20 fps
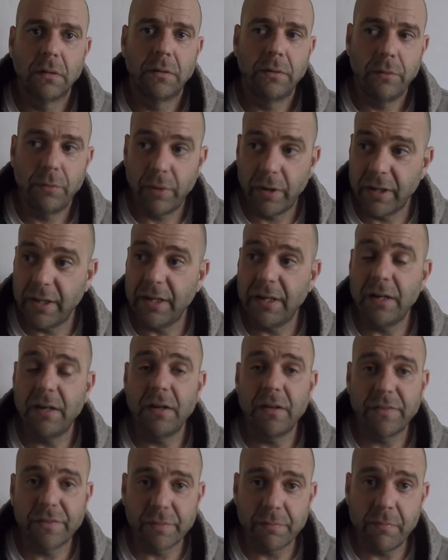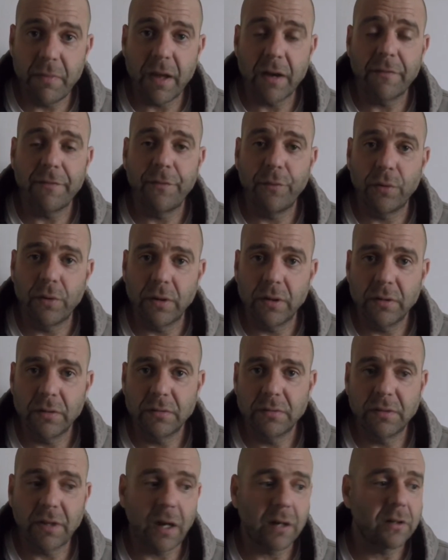You wanna get into some metaphor,
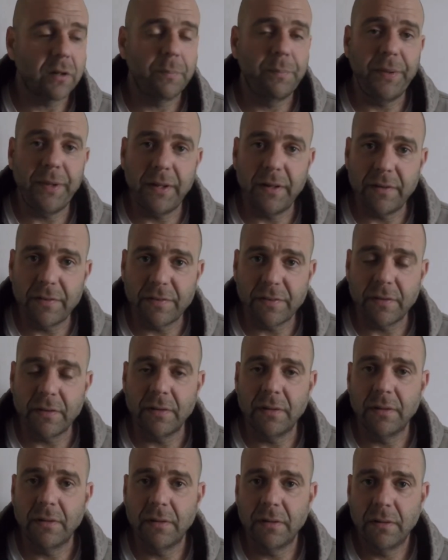Dr. Peterson?